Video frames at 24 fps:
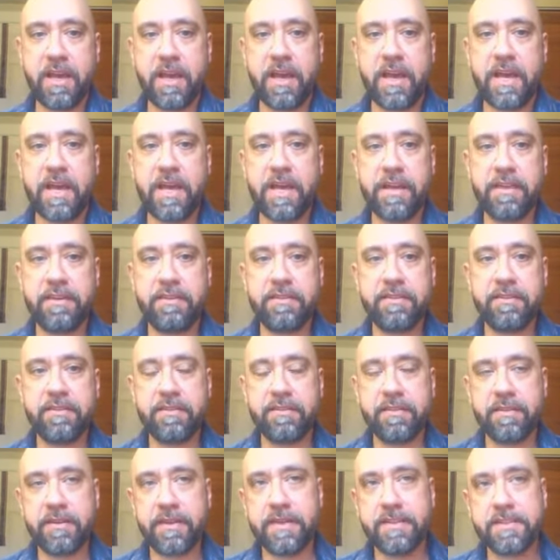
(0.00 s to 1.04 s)
And
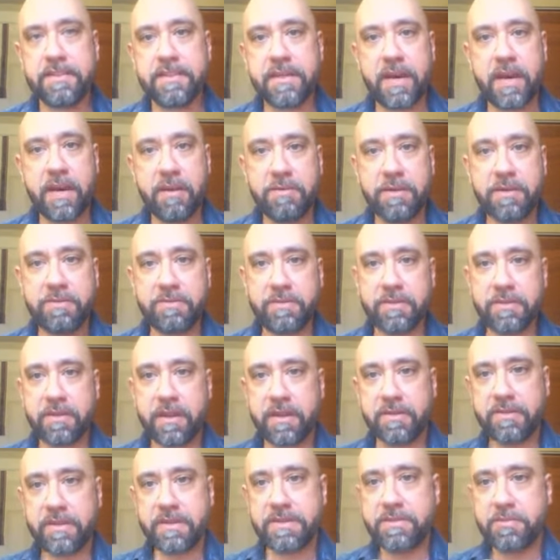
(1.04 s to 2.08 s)
it's common for a lot
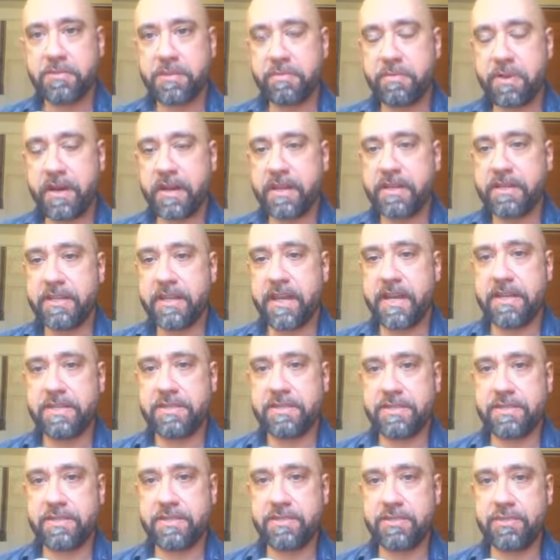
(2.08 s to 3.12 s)
of history
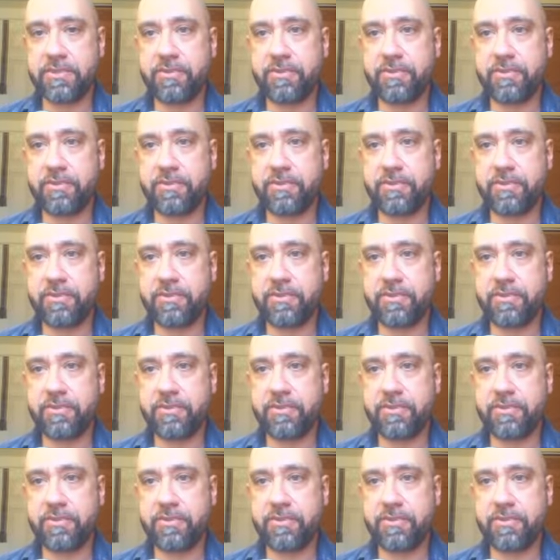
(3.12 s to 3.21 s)
podcasts